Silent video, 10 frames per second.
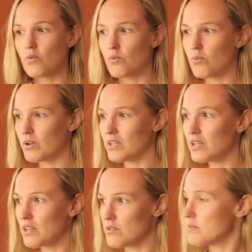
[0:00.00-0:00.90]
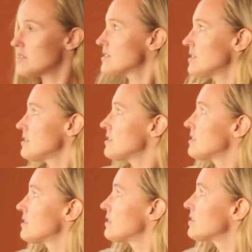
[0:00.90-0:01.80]
One of the other
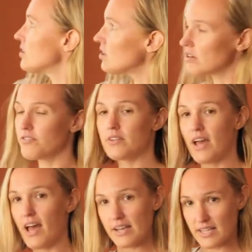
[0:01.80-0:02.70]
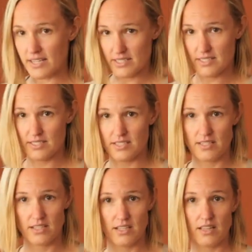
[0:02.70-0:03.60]
reasons to look for that is
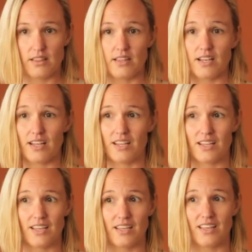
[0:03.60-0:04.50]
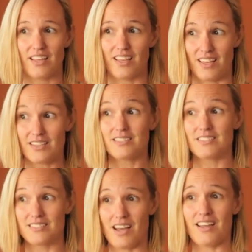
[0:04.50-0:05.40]
that it is a
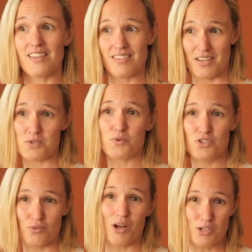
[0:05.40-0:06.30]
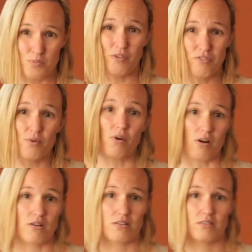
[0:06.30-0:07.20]
sign that things were too much
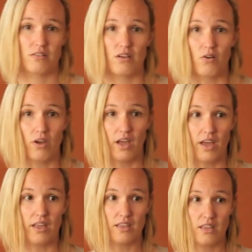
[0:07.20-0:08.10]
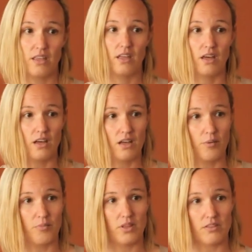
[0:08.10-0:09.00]
before, okay?
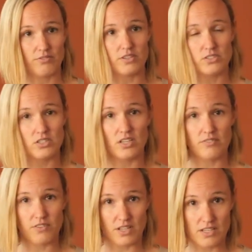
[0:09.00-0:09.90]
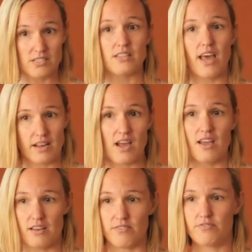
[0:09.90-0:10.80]
If it is that
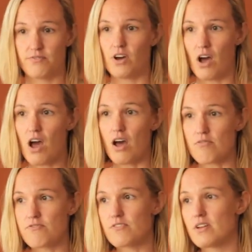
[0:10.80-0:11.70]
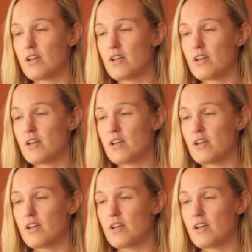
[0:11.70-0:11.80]
kind of a huff.